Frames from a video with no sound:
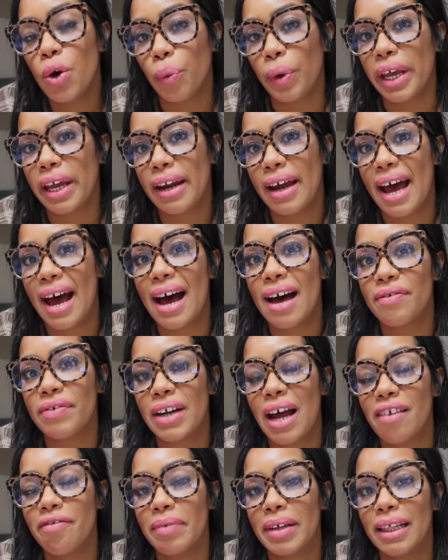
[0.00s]
week and a half,
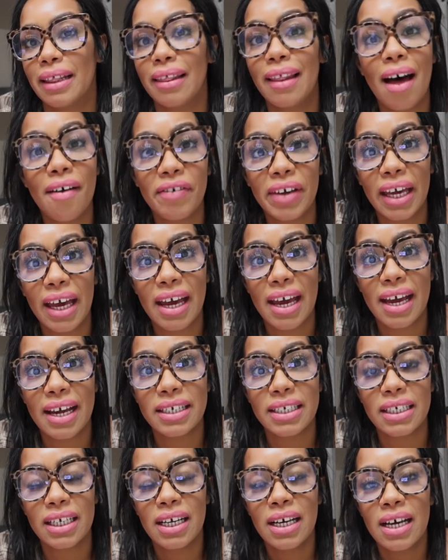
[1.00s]
and I've been loving
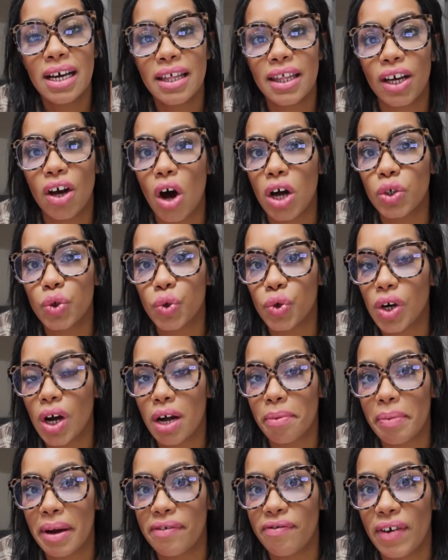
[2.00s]
it. The contour
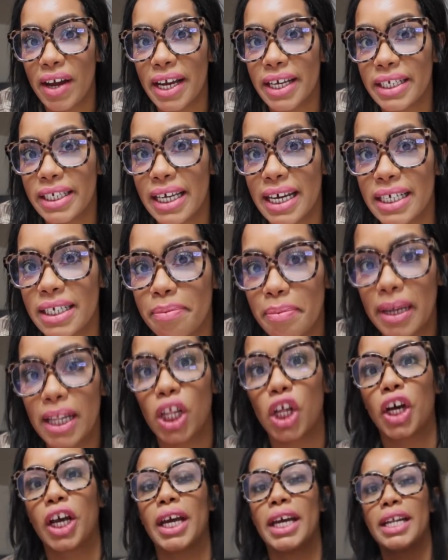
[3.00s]
on my face has
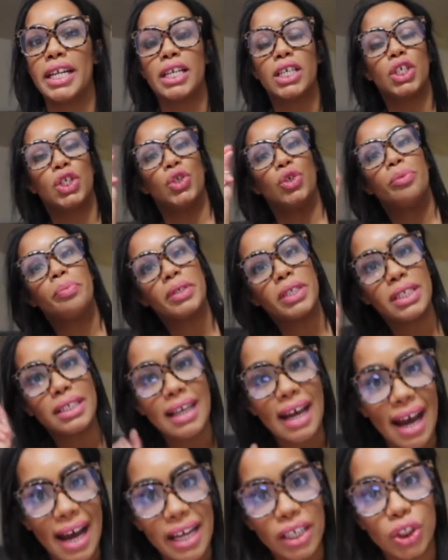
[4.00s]
been looking super
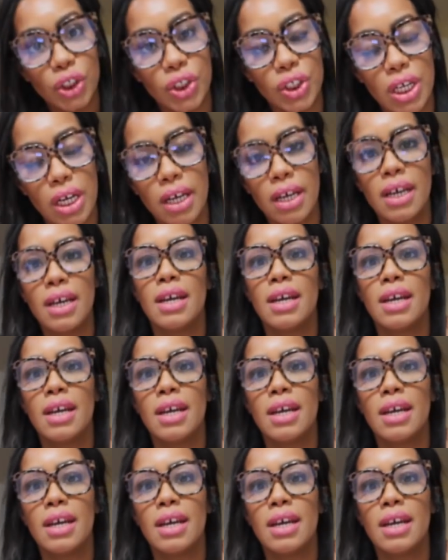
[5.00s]
snatched,